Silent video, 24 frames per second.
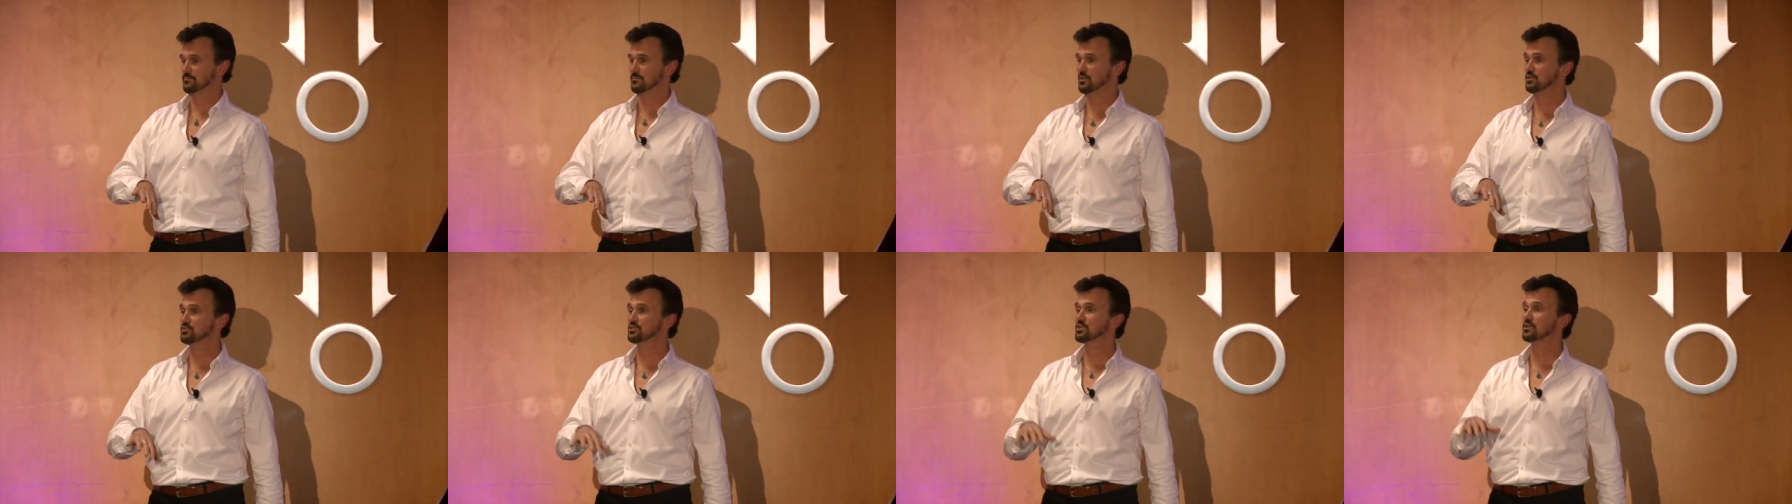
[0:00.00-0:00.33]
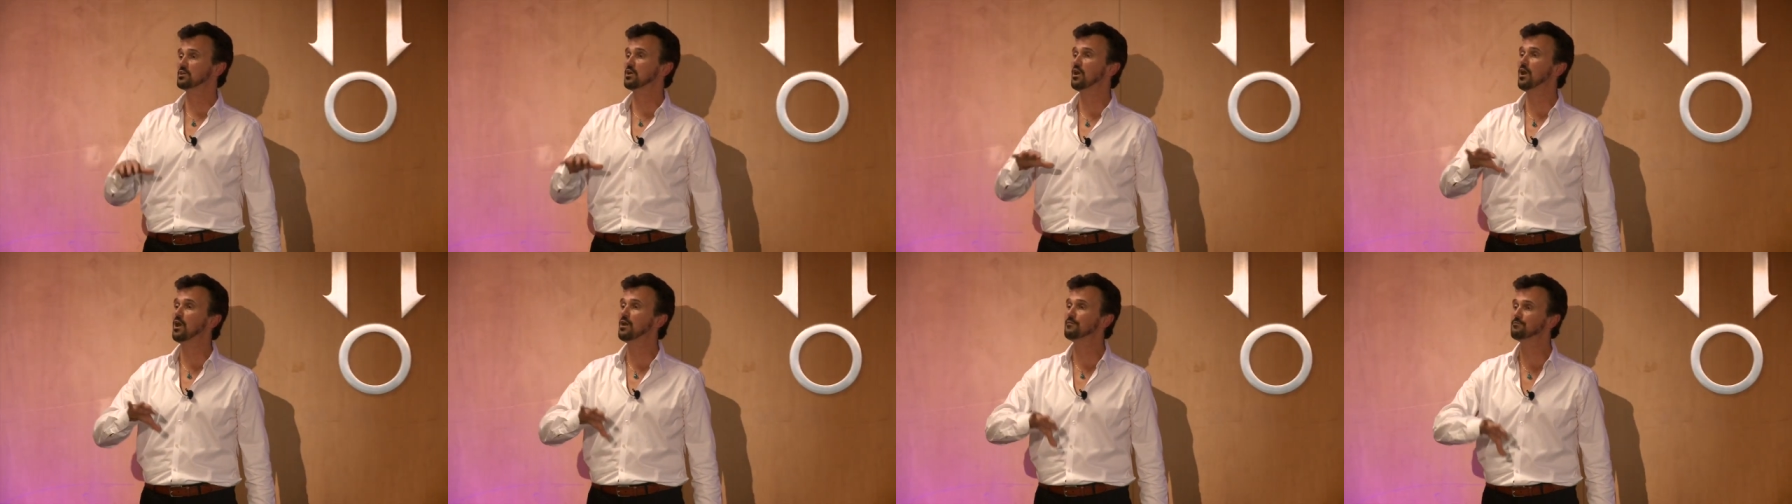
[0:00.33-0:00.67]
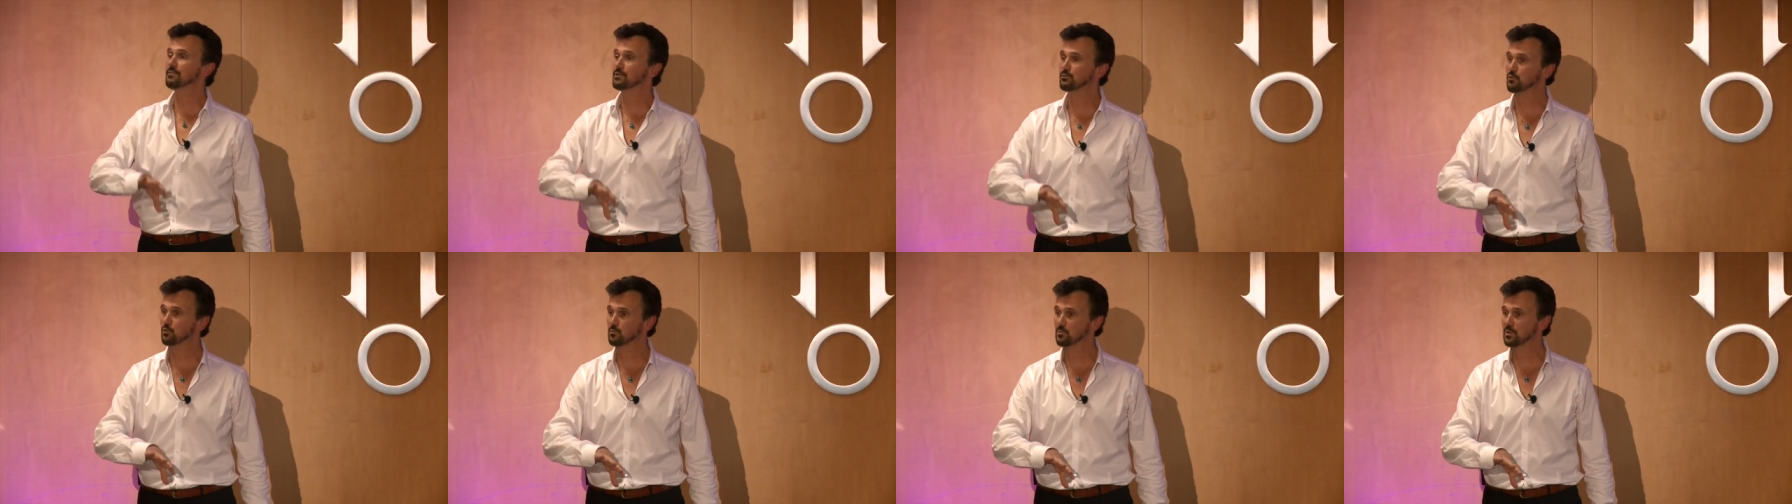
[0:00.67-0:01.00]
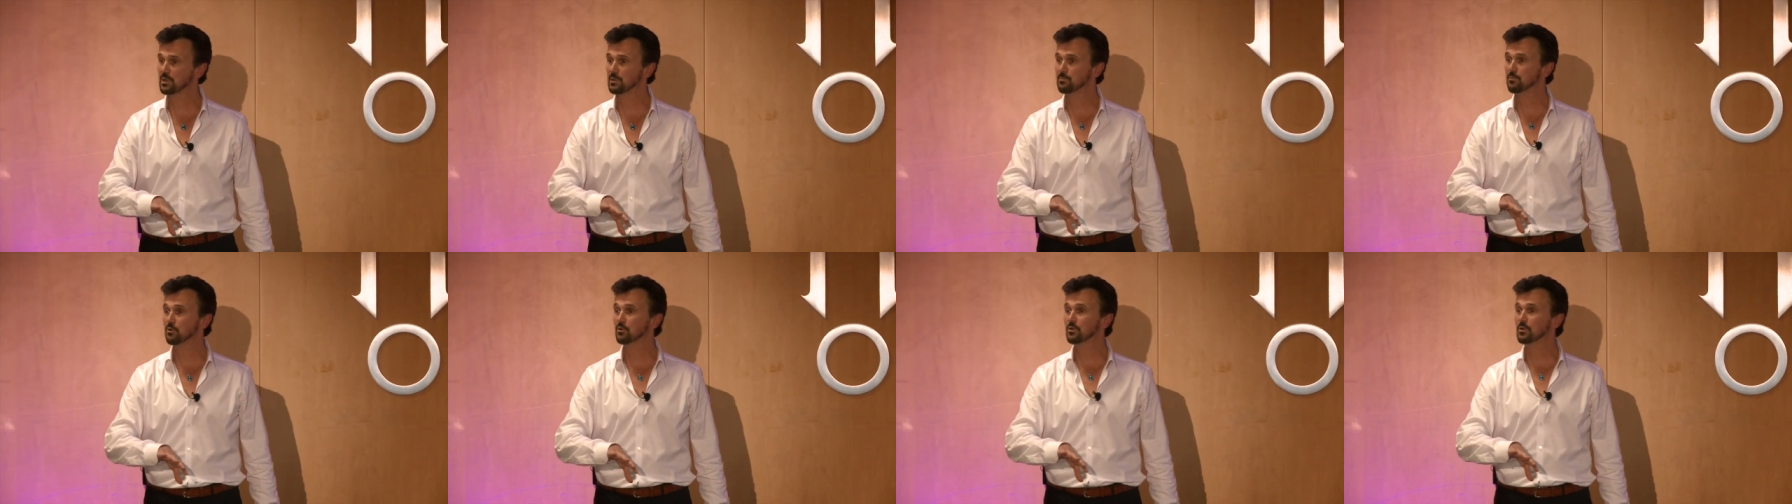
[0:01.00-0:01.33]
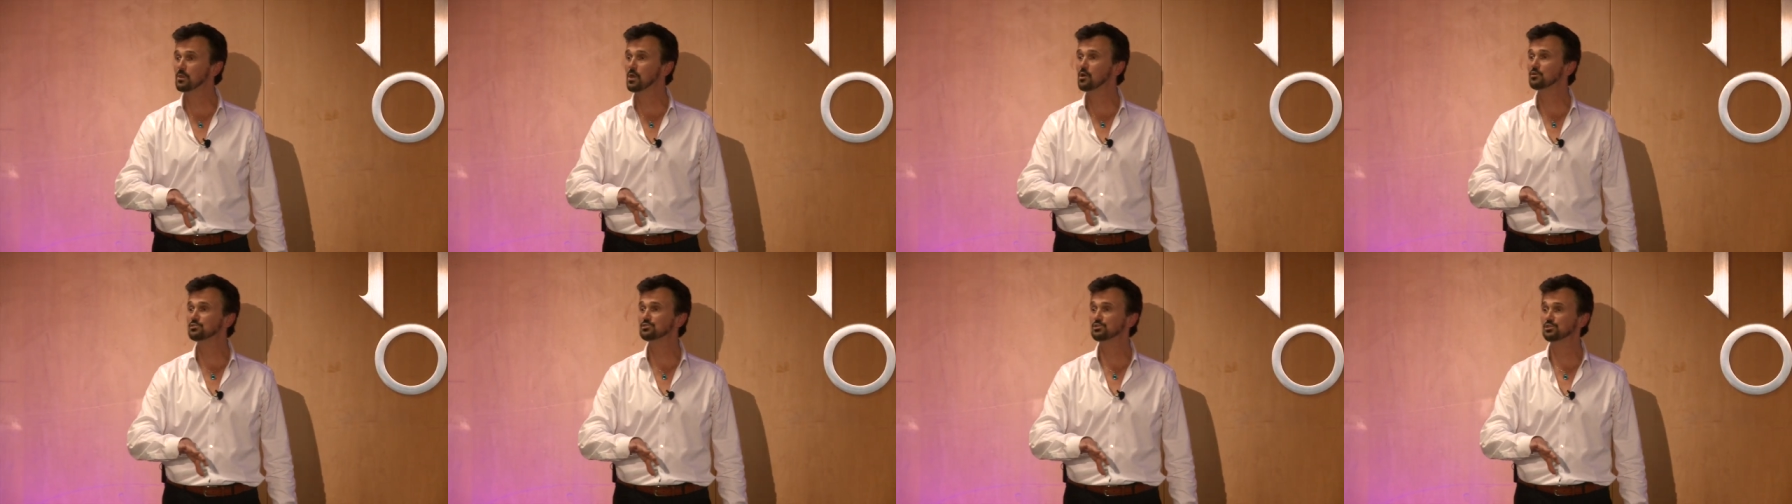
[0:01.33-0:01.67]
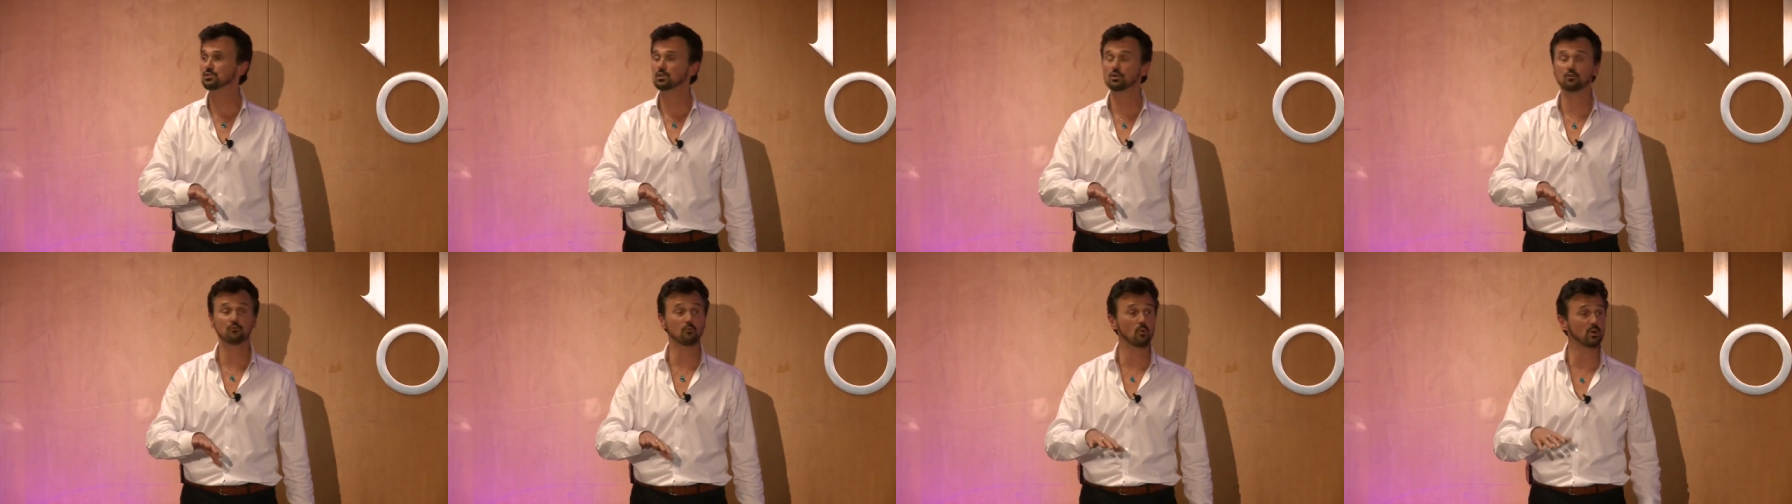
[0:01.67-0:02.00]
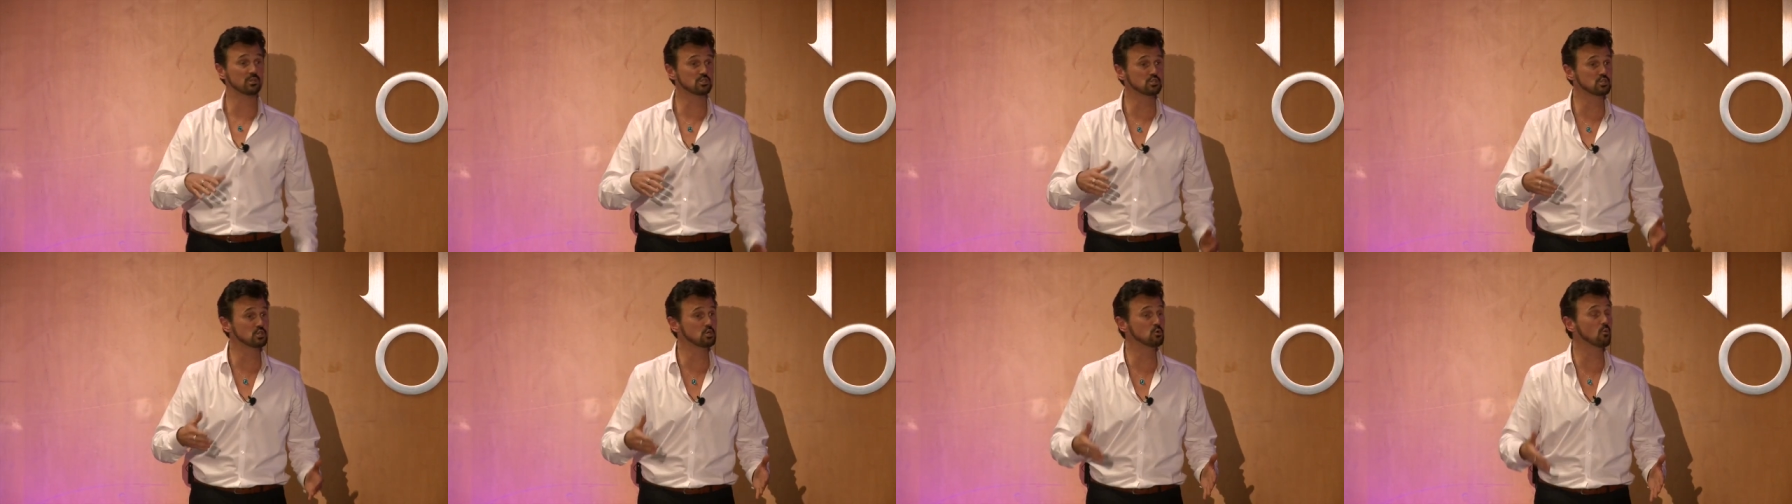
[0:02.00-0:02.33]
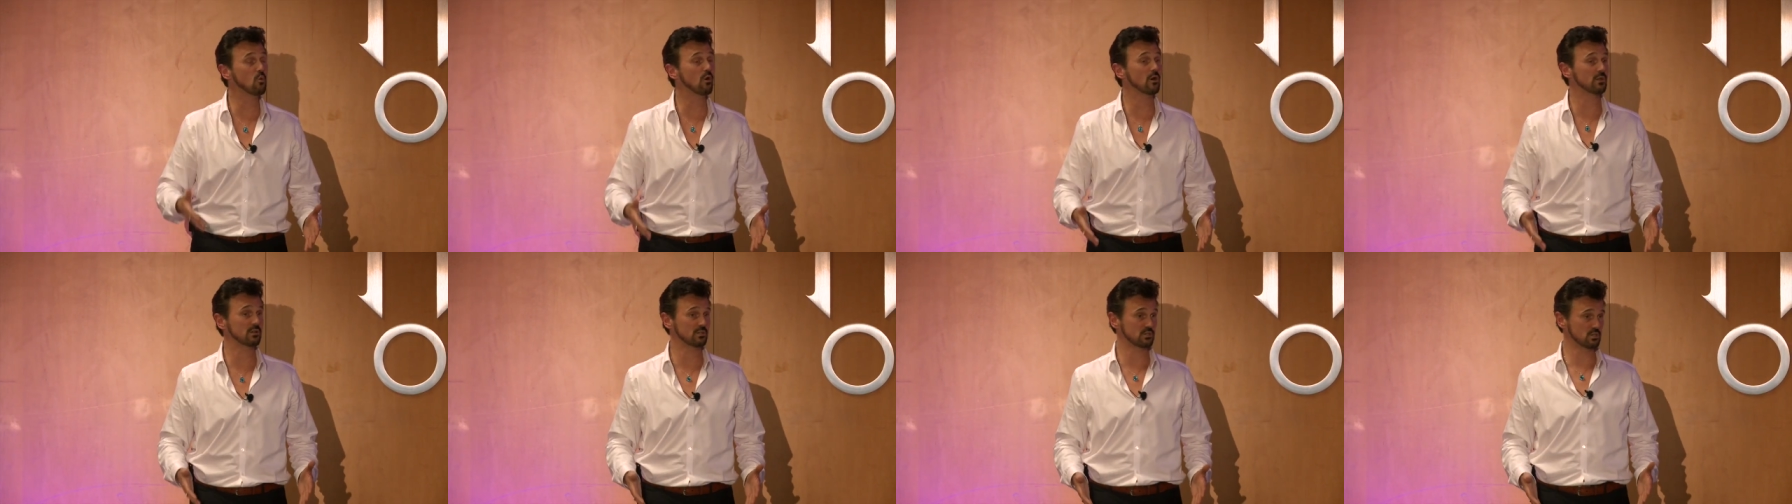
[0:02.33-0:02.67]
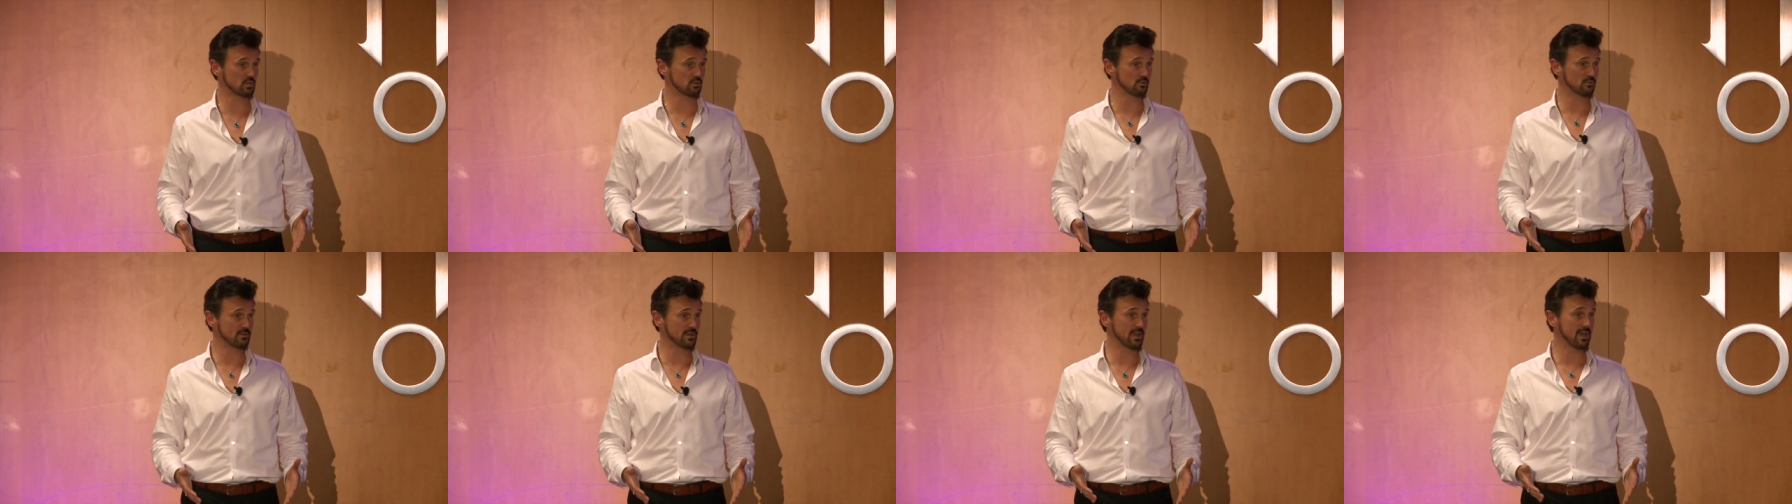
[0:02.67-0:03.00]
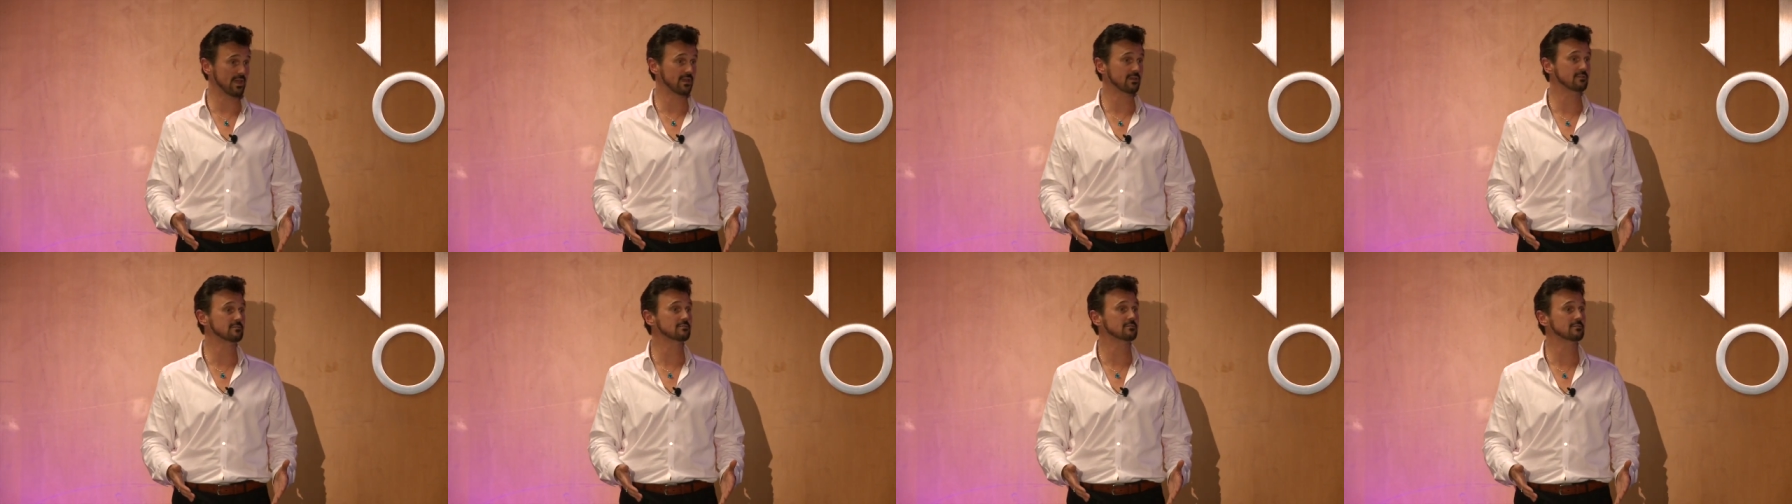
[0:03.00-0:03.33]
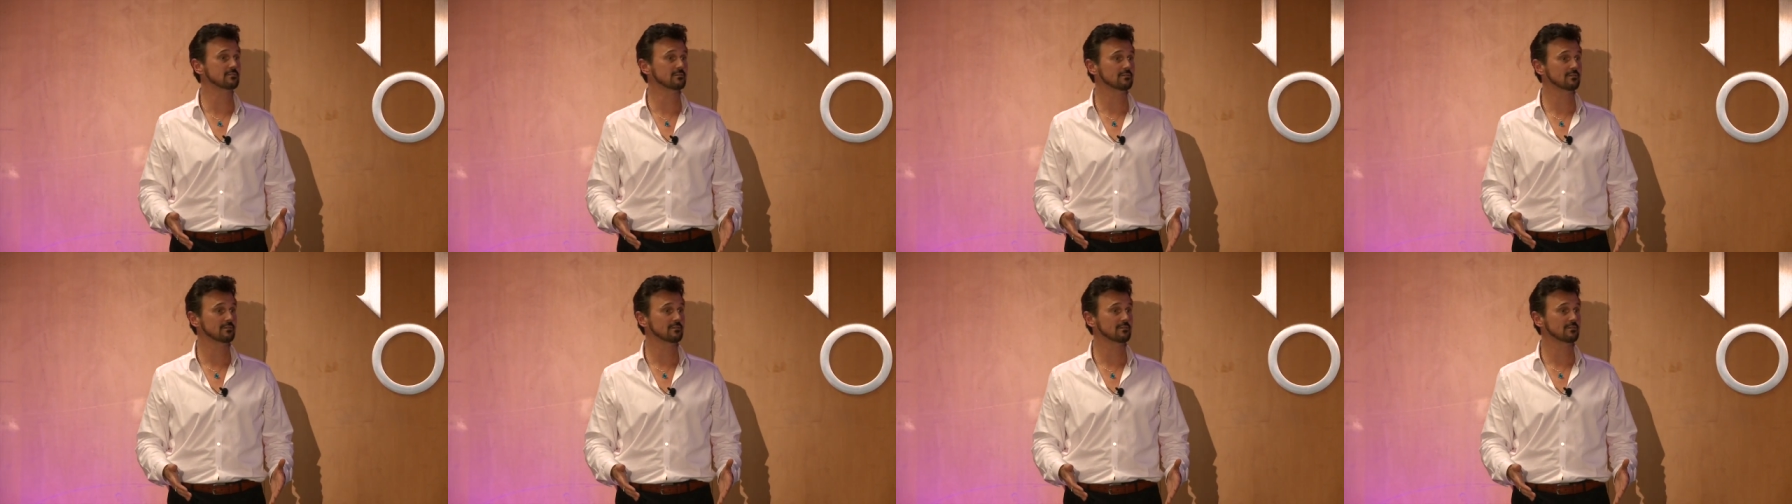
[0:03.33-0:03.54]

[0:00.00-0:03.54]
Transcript: There's a conflict with people close to you of what you want to create